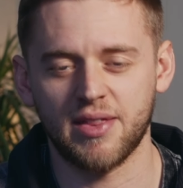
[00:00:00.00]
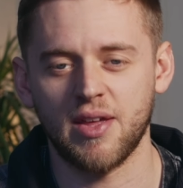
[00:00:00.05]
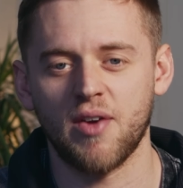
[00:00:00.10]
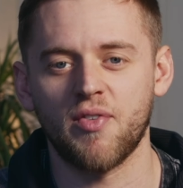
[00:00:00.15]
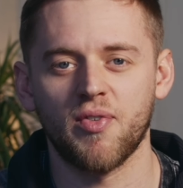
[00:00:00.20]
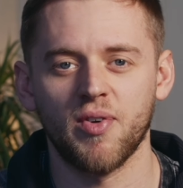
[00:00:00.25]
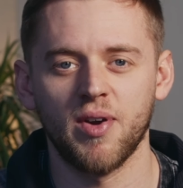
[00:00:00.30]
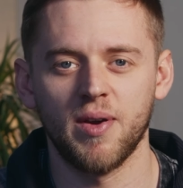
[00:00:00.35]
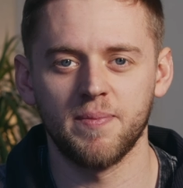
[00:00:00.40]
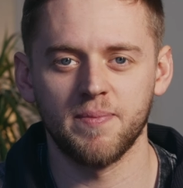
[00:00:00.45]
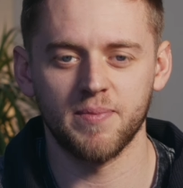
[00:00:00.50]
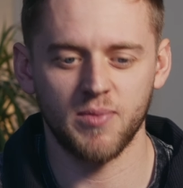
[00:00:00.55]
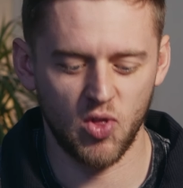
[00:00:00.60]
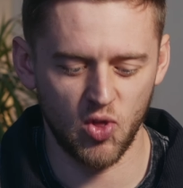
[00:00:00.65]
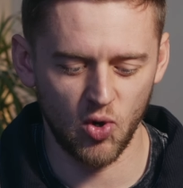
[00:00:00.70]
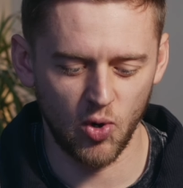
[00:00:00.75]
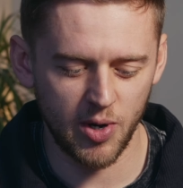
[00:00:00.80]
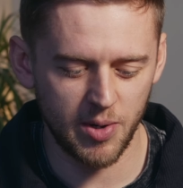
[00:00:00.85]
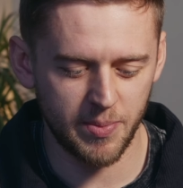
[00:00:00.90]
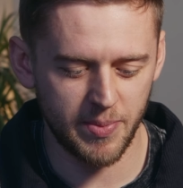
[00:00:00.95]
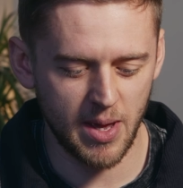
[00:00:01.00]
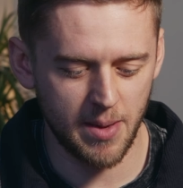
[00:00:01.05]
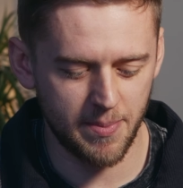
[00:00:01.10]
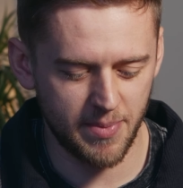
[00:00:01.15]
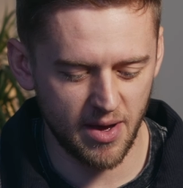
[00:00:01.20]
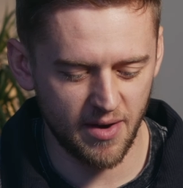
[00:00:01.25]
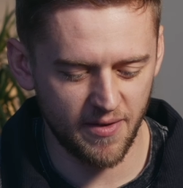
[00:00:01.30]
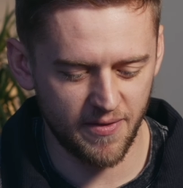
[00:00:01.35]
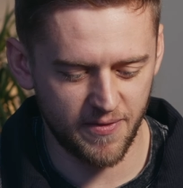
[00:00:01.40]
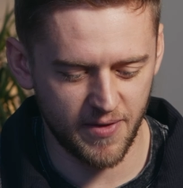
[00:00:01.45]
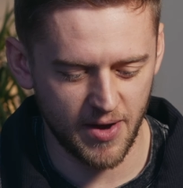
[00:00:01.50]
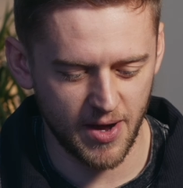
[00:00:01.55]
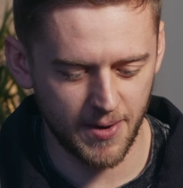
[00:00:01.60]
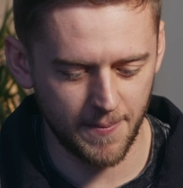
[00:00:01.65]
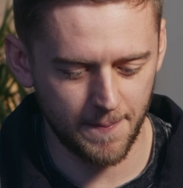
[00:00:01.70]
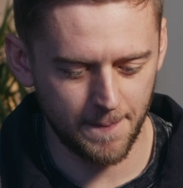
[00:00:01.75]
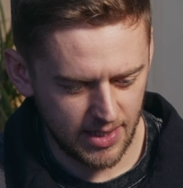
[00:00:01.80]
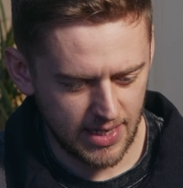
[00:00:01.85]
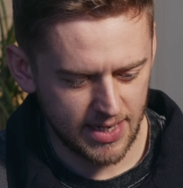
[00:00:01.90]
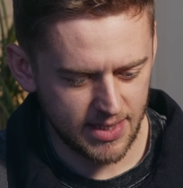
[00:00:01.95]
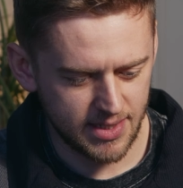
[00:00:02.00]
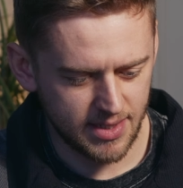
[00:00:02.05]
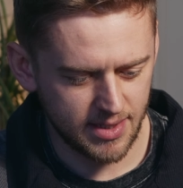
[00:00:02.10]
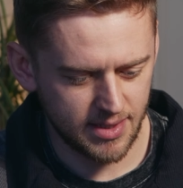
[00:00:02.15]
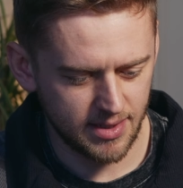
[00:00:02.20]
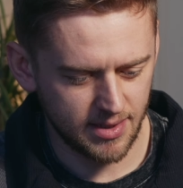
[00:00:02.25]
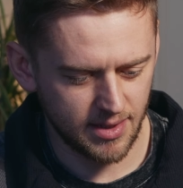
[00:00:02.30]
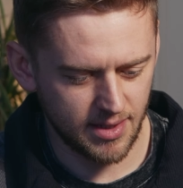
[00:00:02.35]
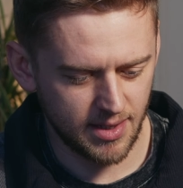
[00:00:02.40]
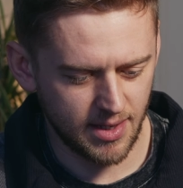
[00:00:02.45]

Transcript: different, thought it'd be a bit of fun. Let's